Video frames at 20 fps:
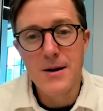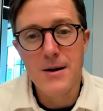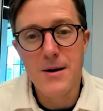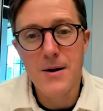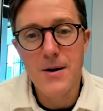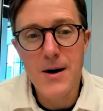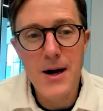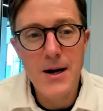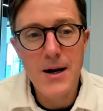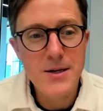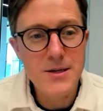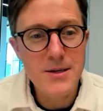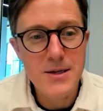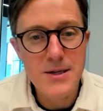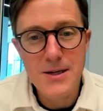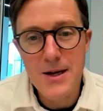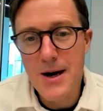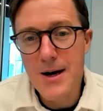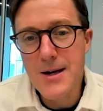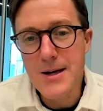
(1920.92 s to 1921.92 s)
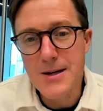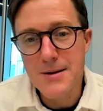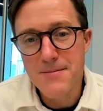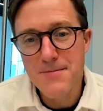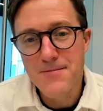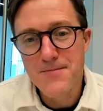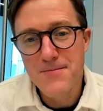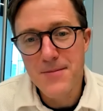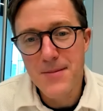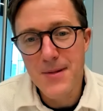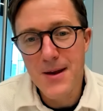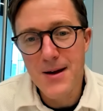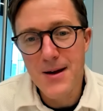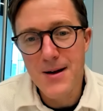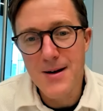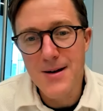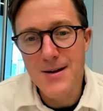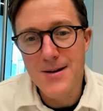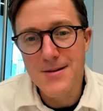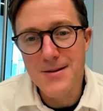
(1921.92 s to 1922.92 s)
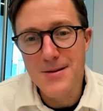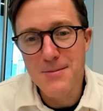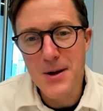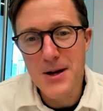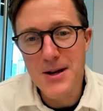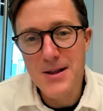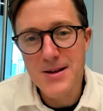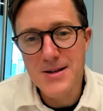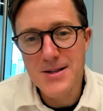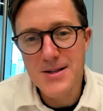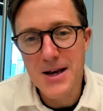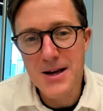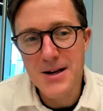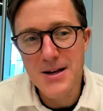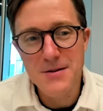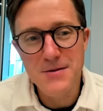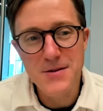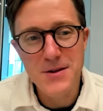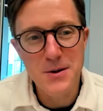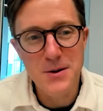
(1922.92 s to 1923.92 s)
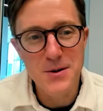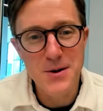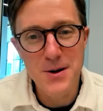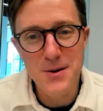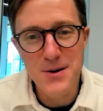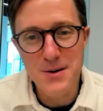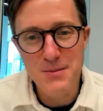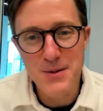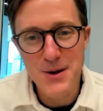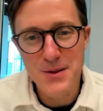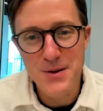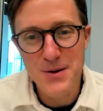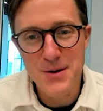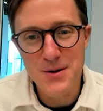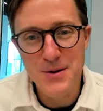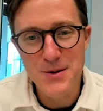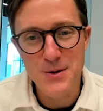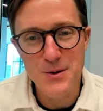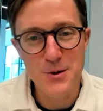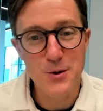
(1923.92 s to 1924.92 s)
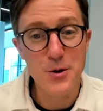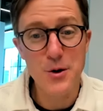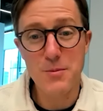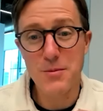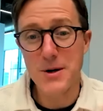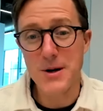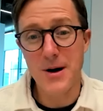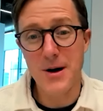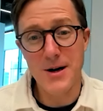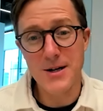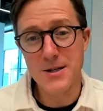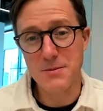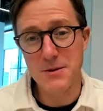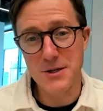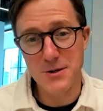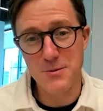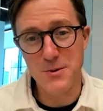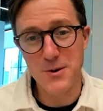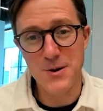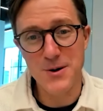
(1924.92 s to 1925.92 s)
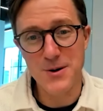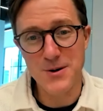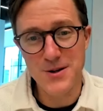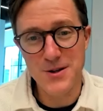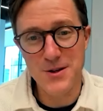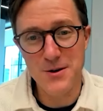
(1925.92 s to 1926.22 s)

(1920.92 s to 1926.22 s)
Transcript: are actually dying. Uh, many of the executives don't know it, but they're they're corporate hospice workers.